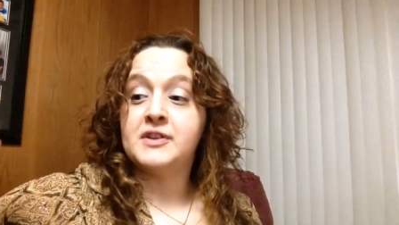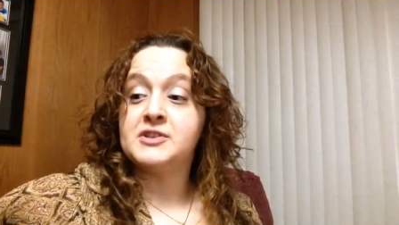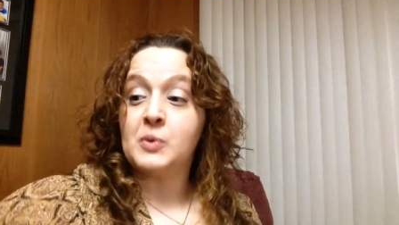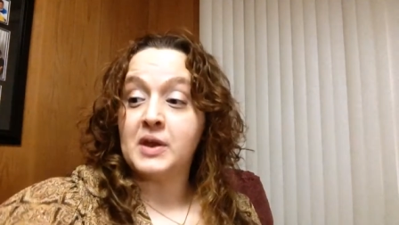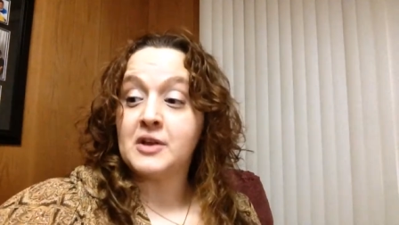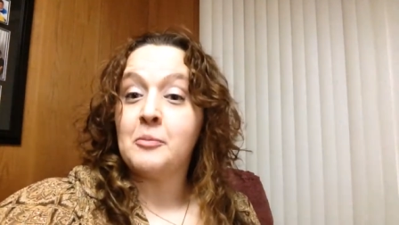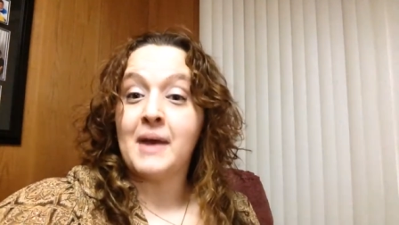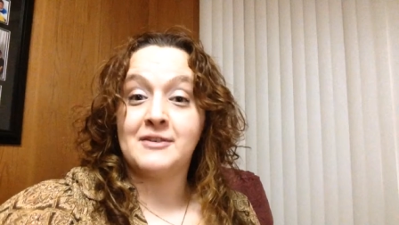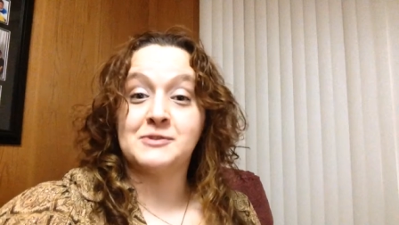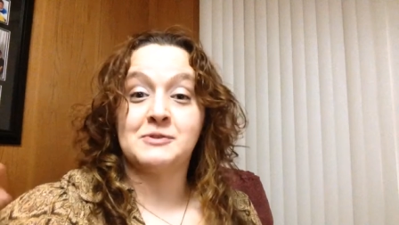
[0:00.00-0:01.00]
the
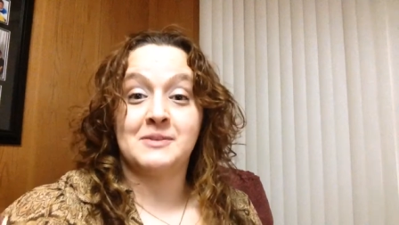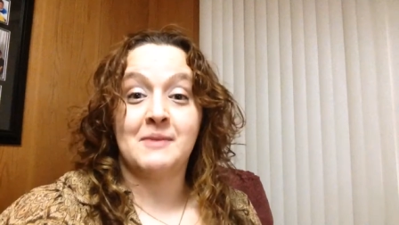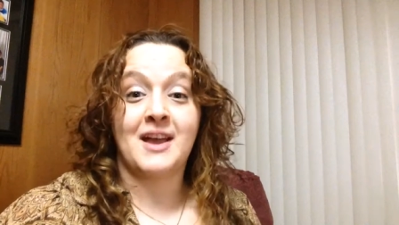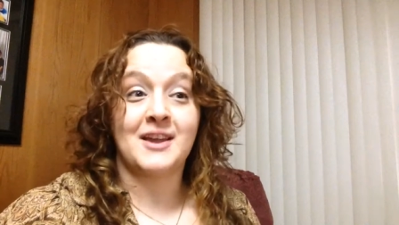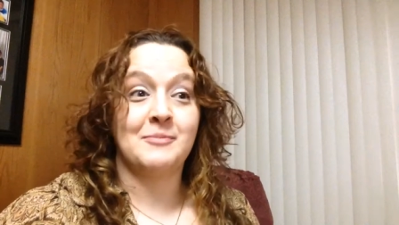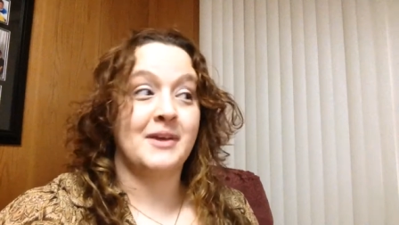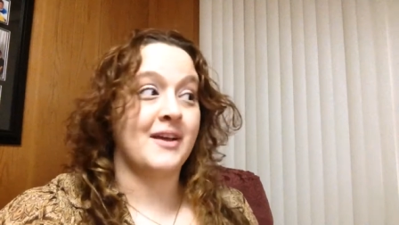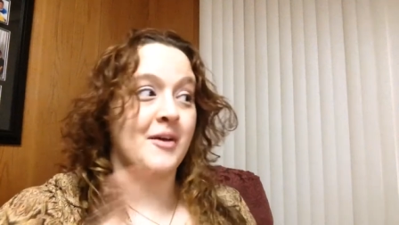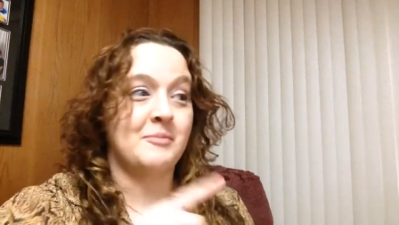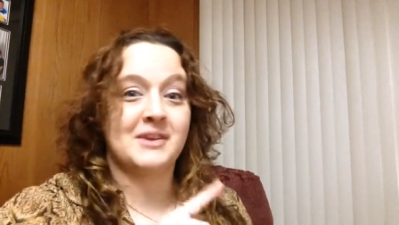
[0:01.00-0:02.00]
Twinkle Mouse, which I'm not going
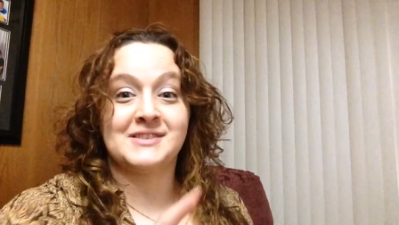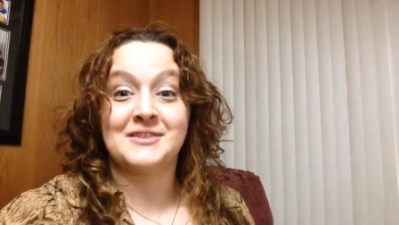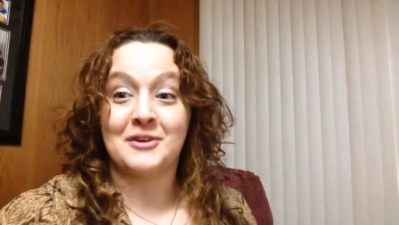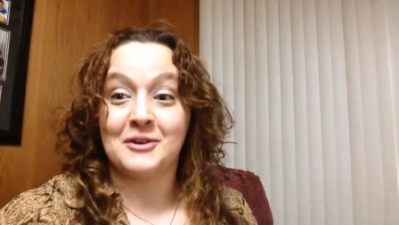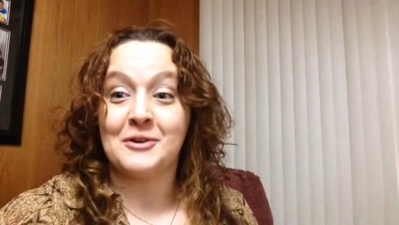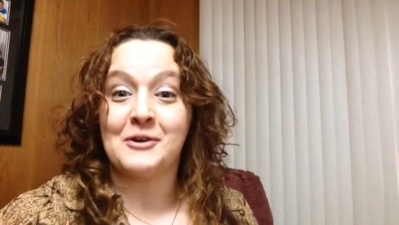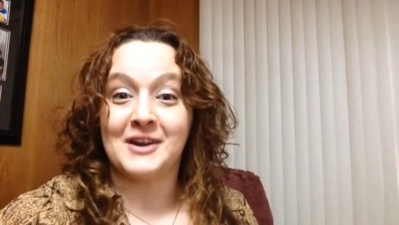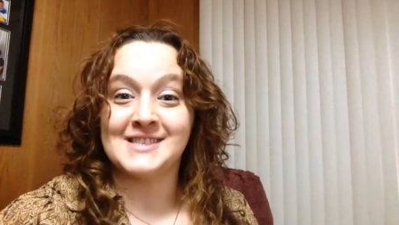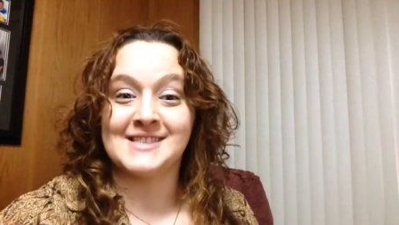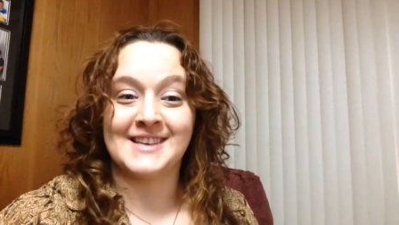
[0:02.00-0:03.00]
to pick up because they're going to
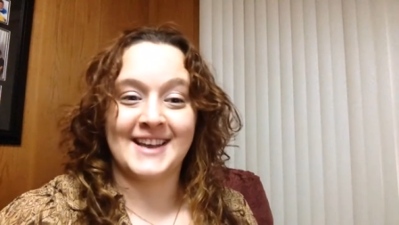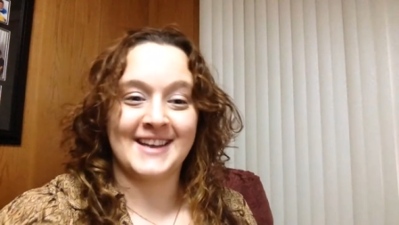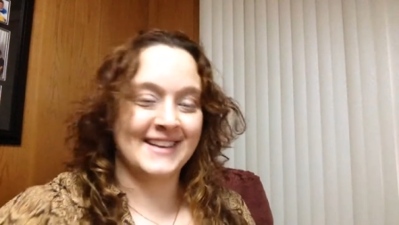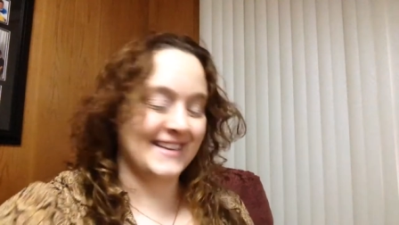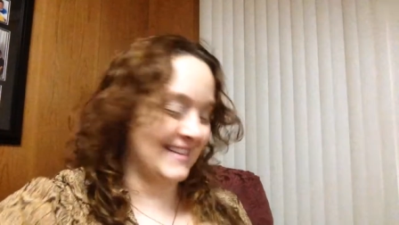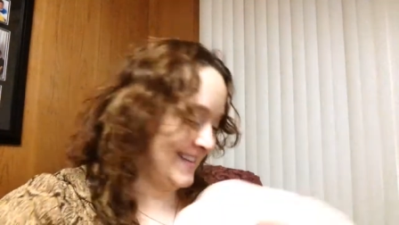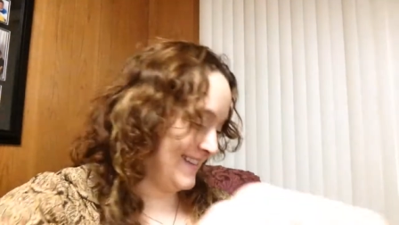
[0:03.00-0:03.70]
go crazy again.